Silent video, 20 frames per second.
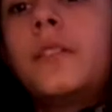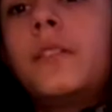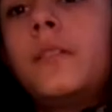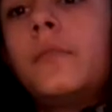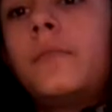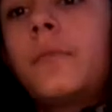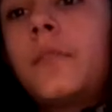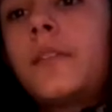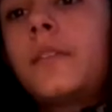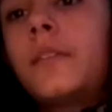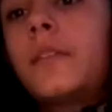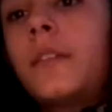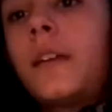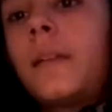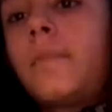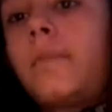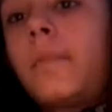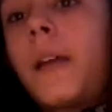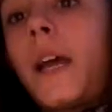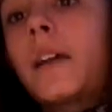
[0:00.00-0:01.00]
to put the
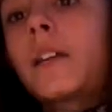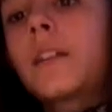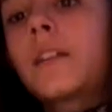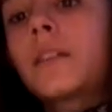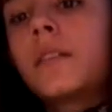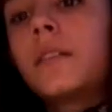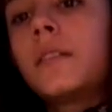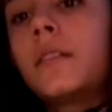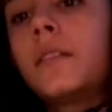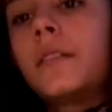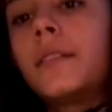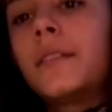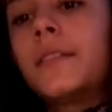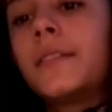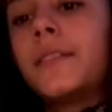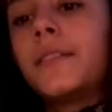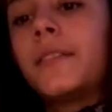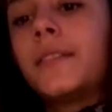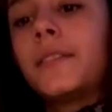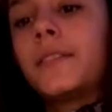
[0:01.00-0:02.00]
light back
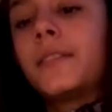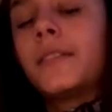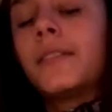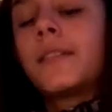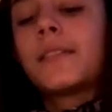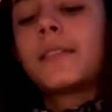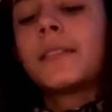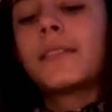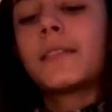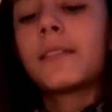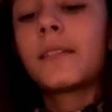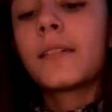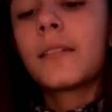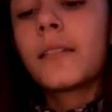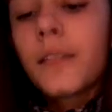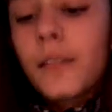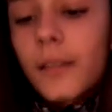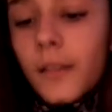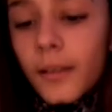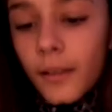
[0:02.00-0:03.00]
on this,
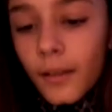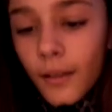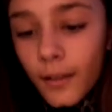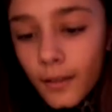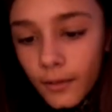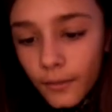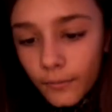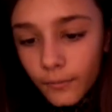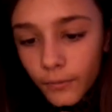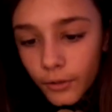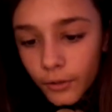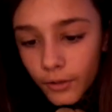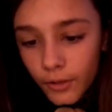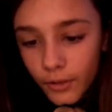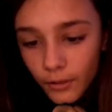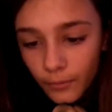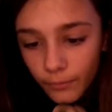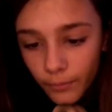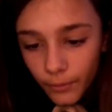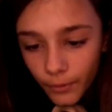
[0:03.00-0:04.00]
and then we're
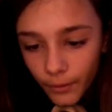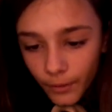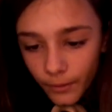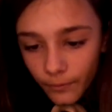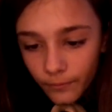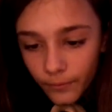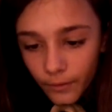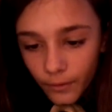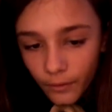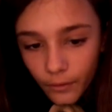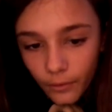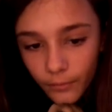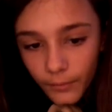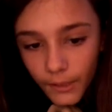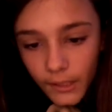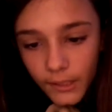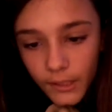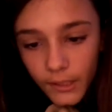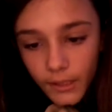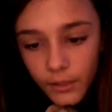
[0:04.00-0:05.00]
just going to pull out the little
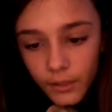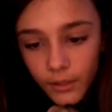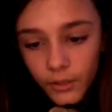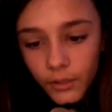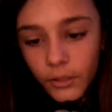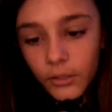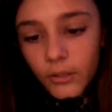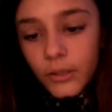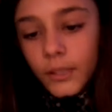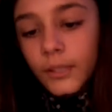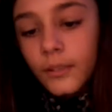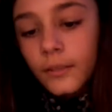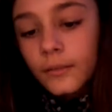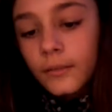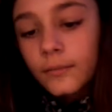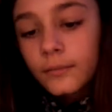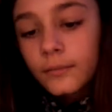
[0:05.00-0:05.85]
pieces of string.